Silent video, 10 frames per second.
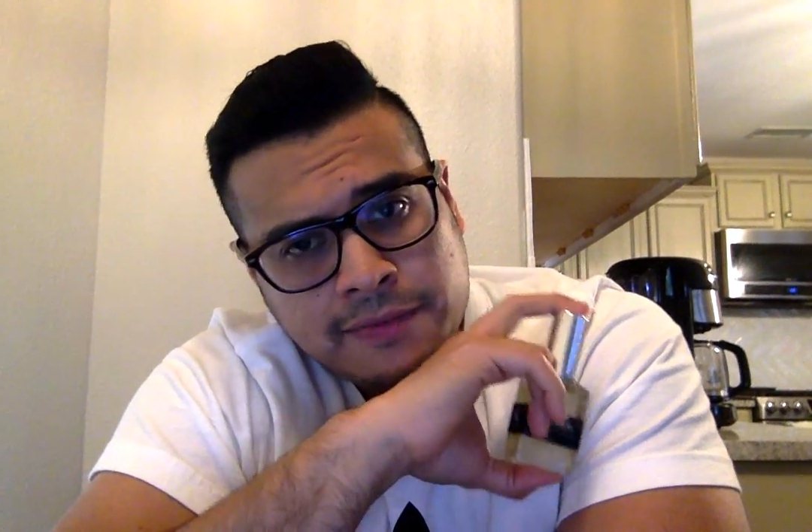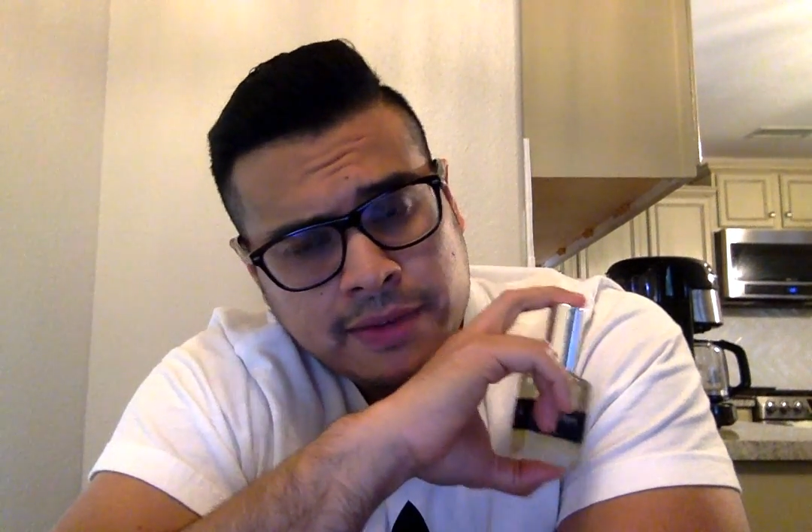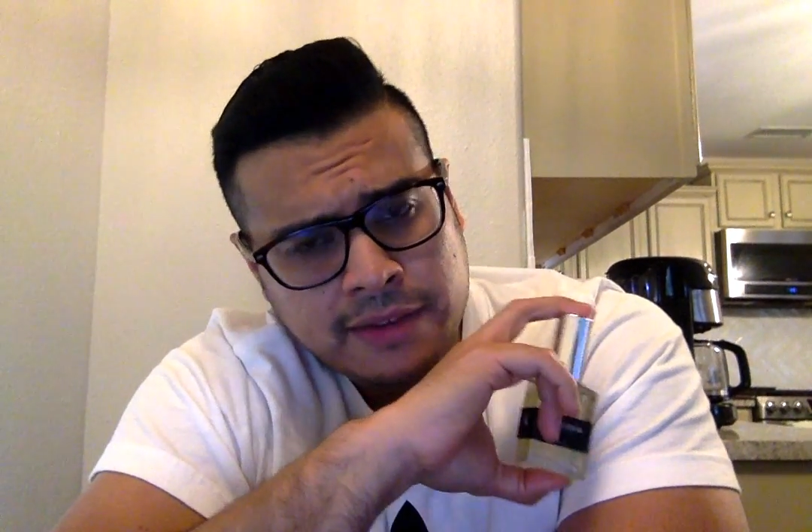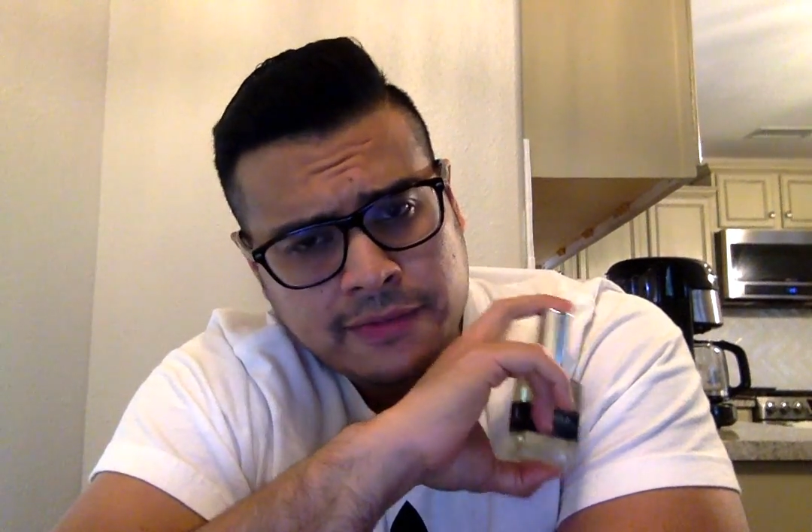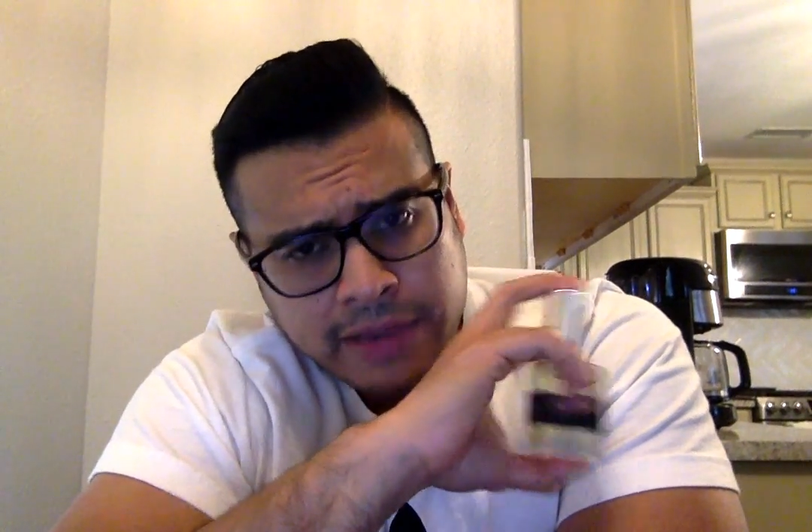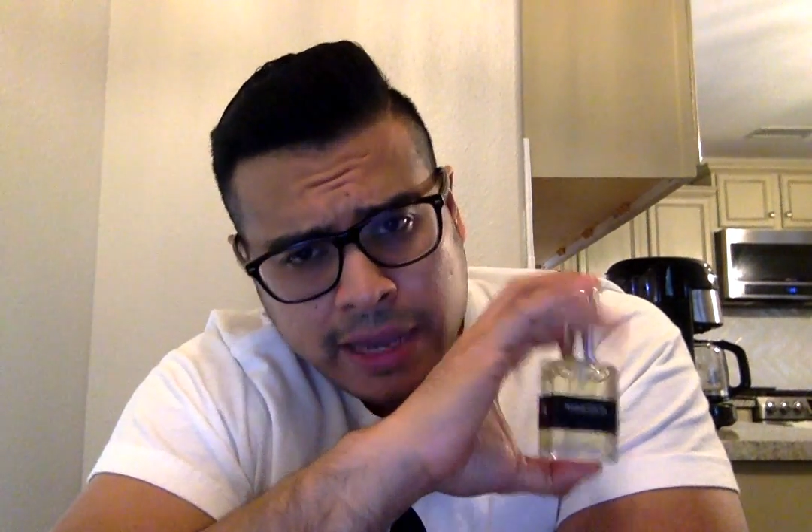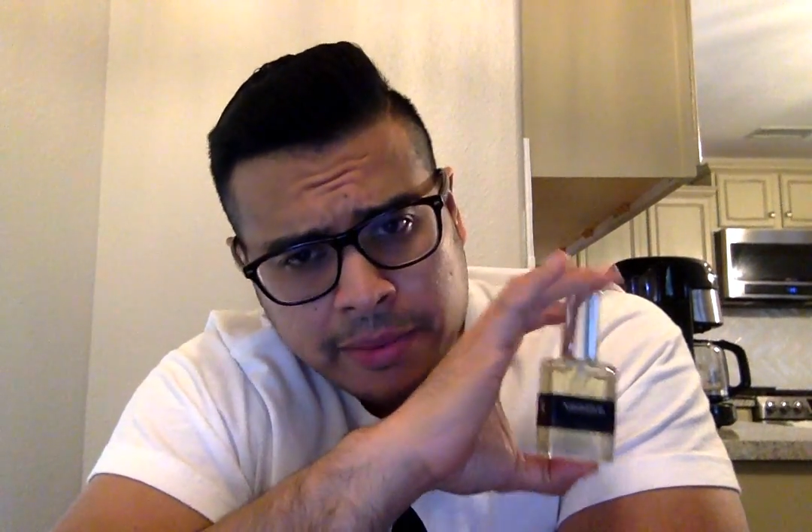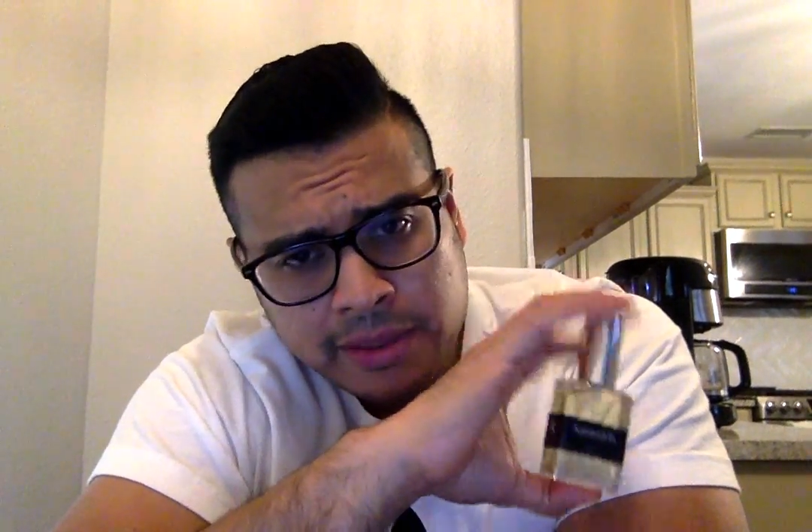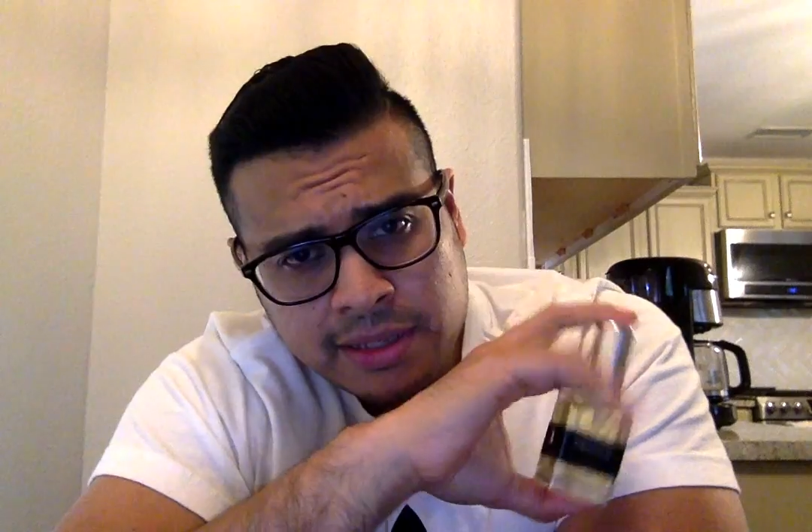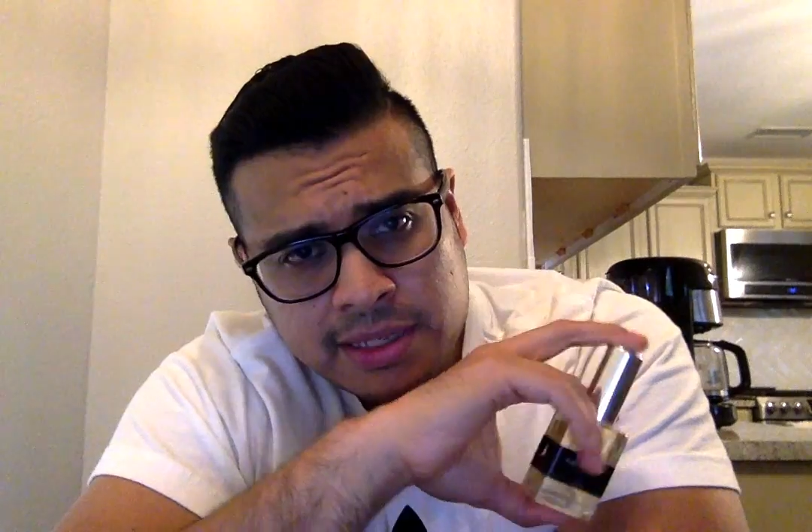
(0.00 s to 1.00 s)
fucking
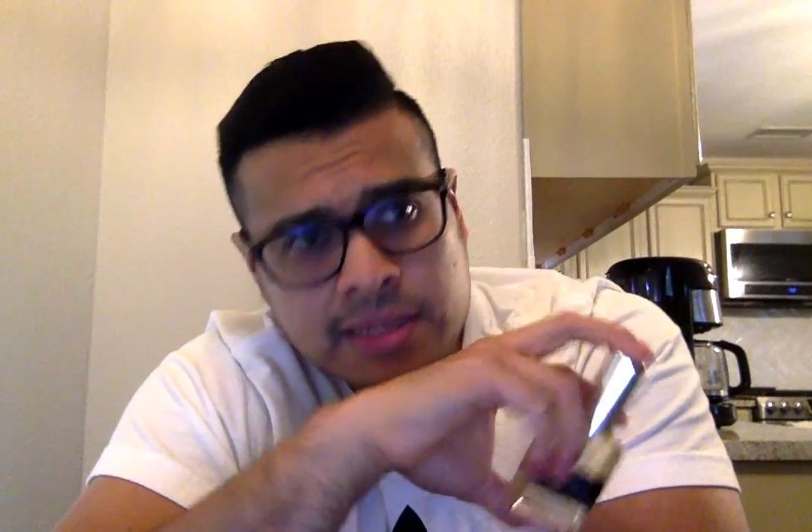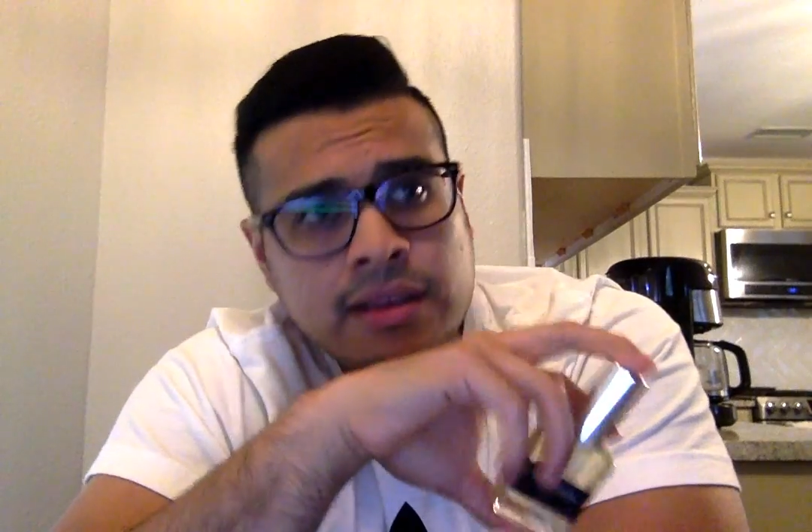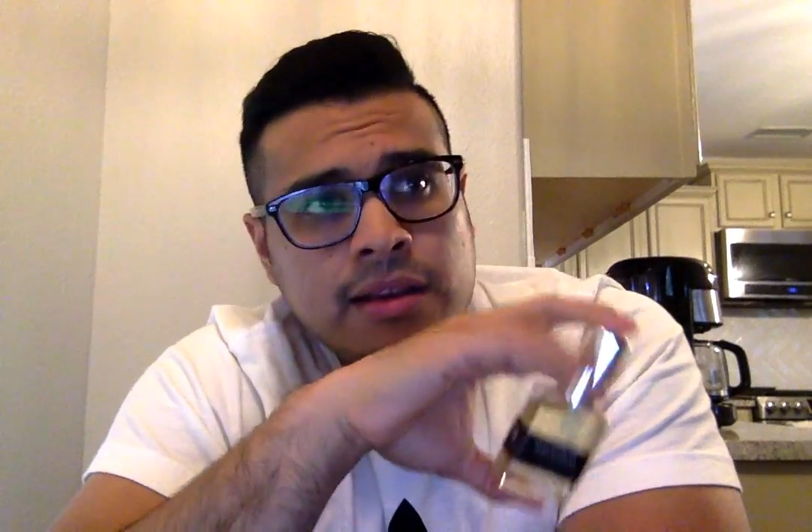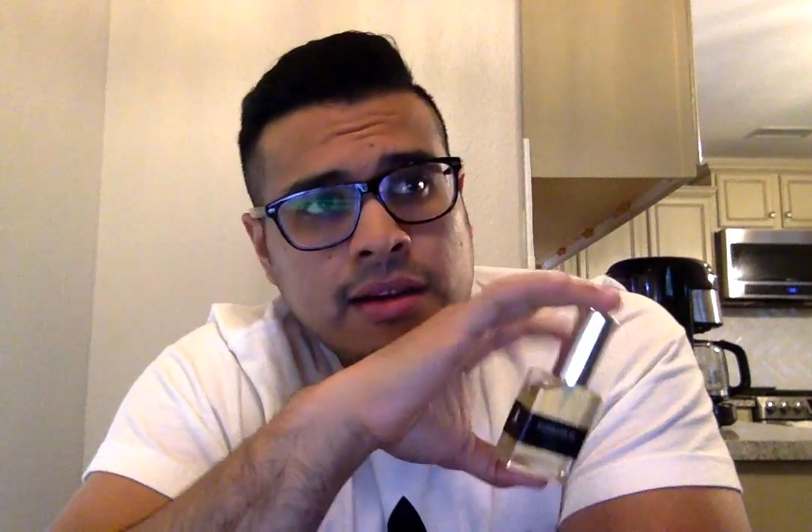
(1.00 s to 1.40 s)
Fabulous.